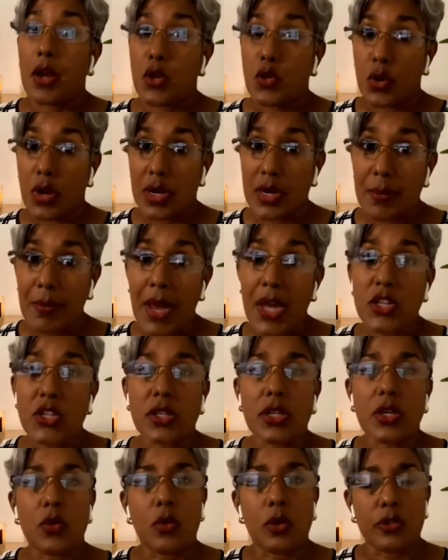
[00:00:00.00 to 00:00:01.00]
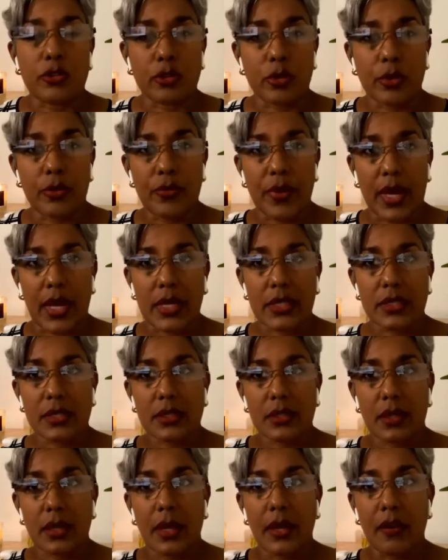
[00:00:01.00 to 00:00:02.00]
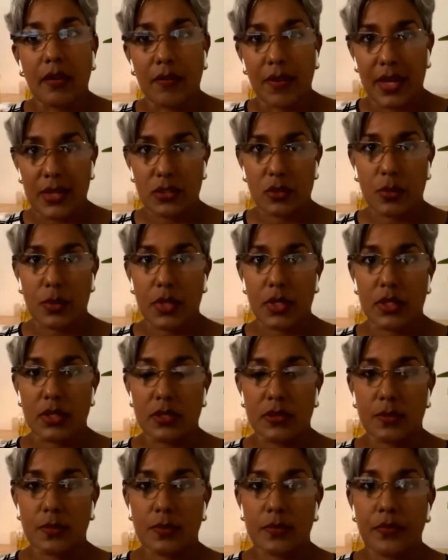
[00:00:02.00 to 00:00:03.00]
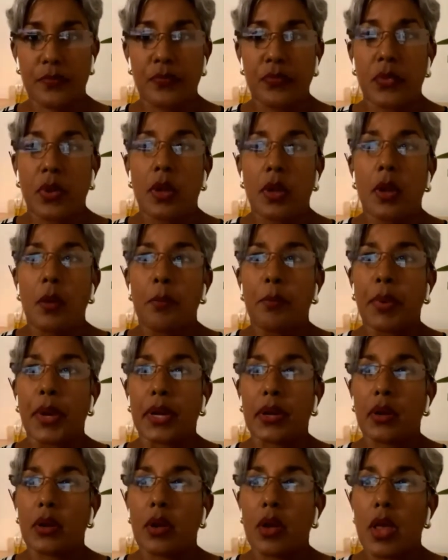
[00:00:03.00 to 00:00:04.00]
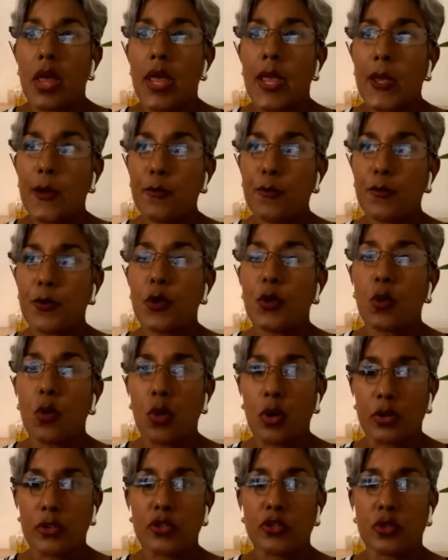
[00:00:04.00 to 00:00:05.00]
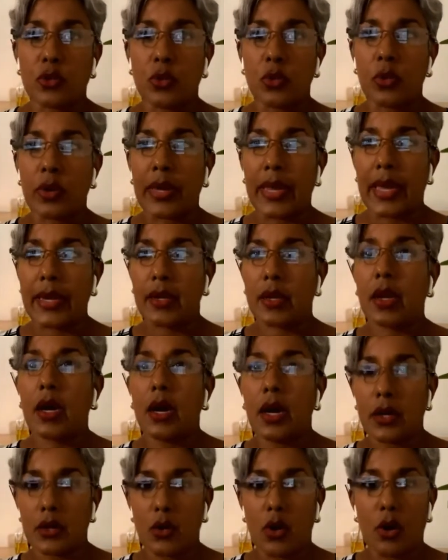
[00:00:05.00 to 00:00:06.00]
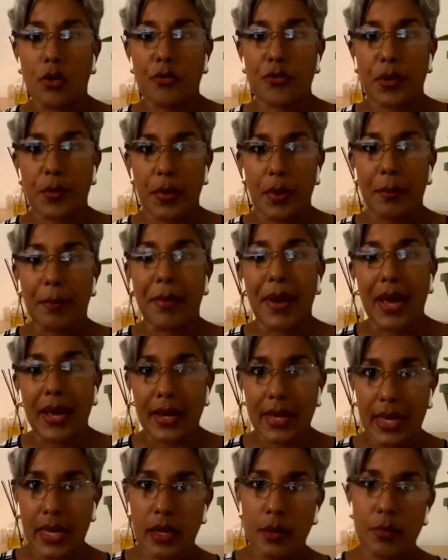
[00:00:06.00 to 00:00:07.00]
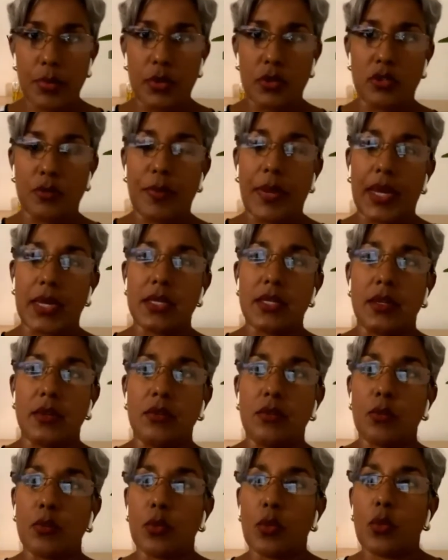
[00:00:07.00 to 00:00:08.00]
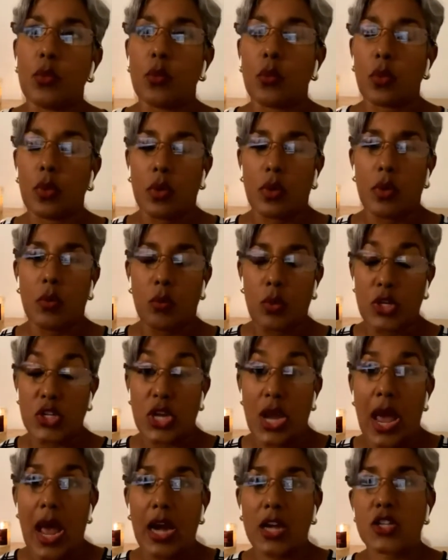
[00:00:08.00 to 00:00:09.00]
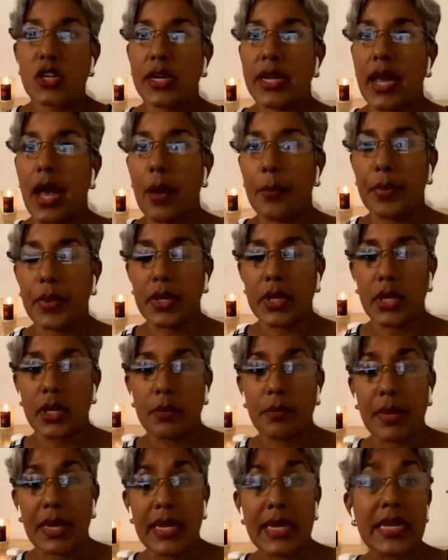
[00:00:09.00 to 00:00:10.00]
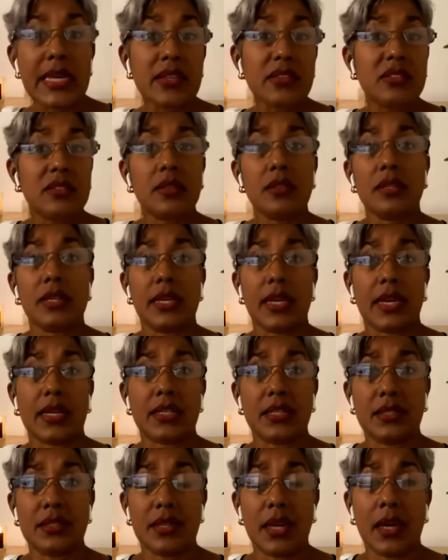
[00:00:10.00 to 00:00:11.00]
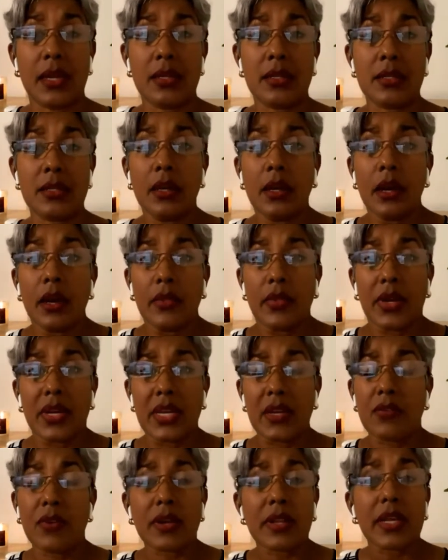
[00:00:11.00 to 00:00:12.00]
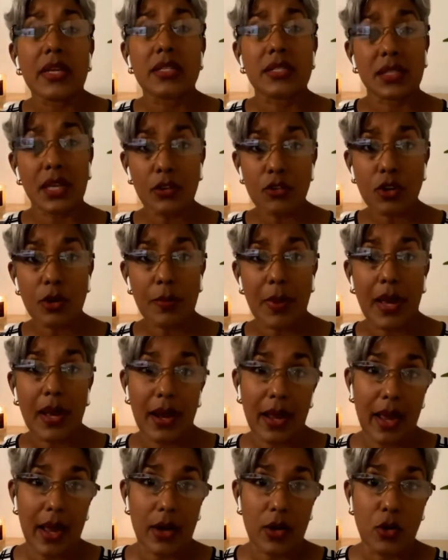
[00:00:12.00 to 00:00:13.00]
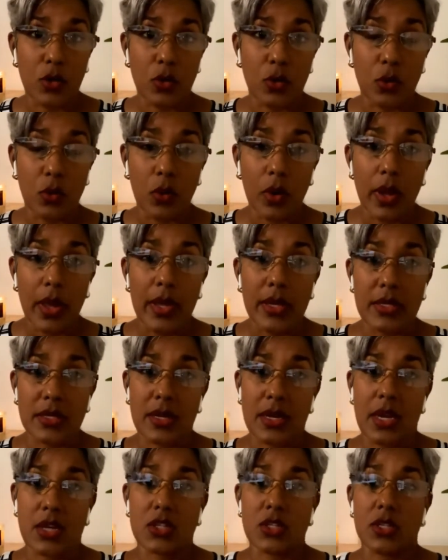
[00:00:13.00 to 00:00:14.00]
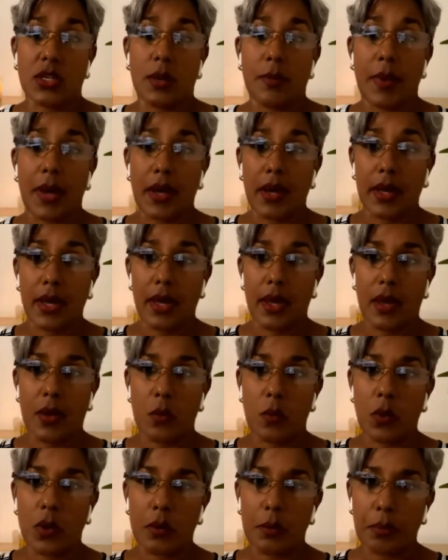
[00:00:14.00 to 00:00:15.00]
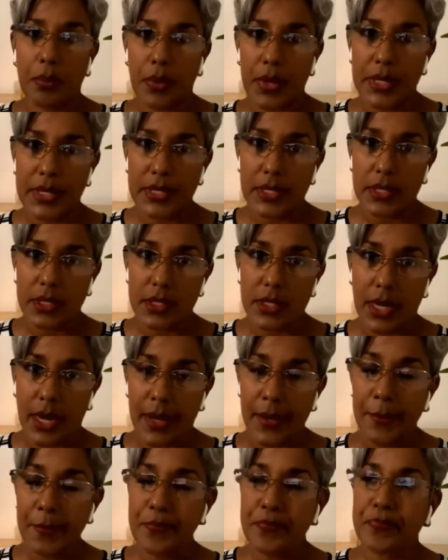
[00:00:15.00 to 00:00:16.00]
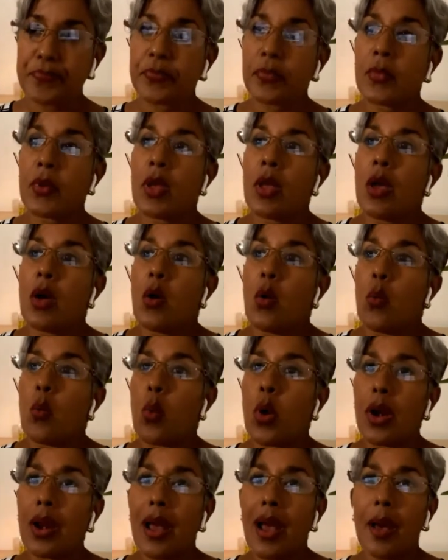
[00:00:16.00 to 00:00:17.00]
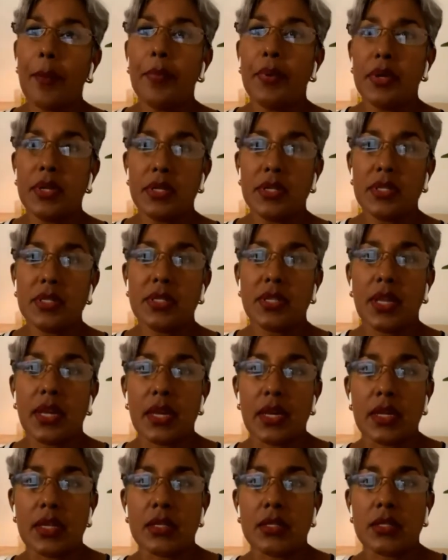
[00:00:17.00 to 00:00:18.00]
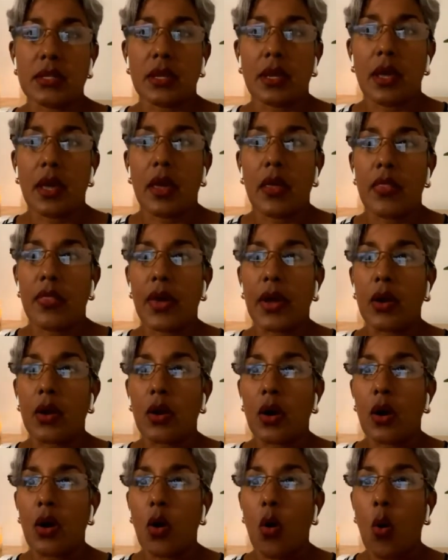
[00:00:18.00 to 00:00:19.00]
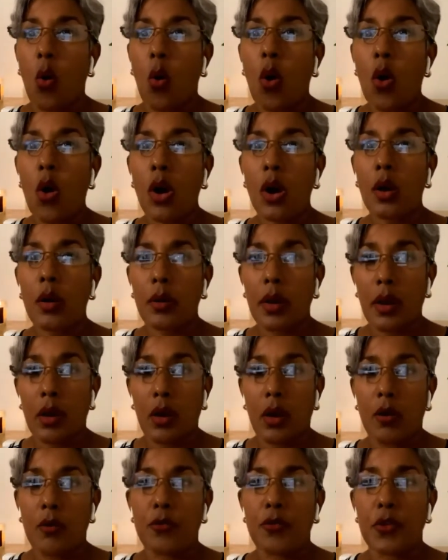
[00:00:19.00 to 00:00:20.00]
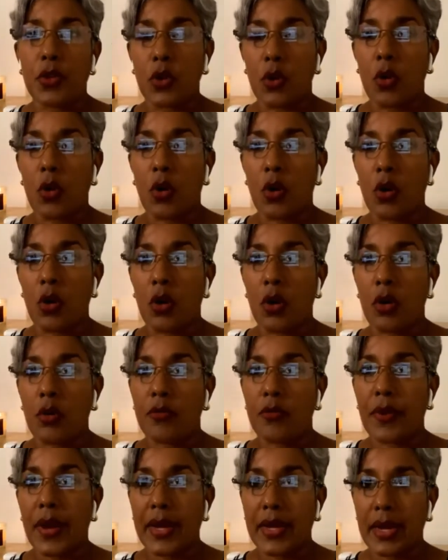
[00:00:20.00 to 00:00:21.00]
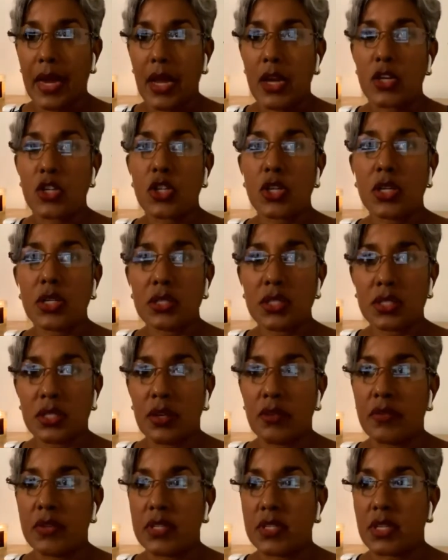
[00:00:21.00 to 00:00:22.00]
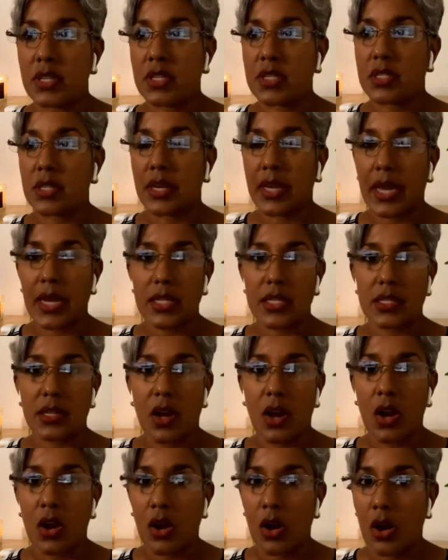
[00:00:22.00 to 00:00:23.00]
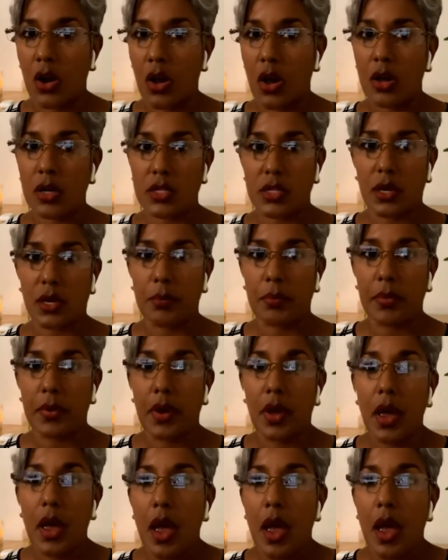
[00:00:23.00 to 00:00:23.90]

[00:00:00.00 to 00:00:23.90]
And you can imagine it also affects investments. But if you also get cut off from a banking perspective, which actually happened in Belize to the extent that even their central bank had no international banking at one point in time, what happens is that all of your financial services gets locked up.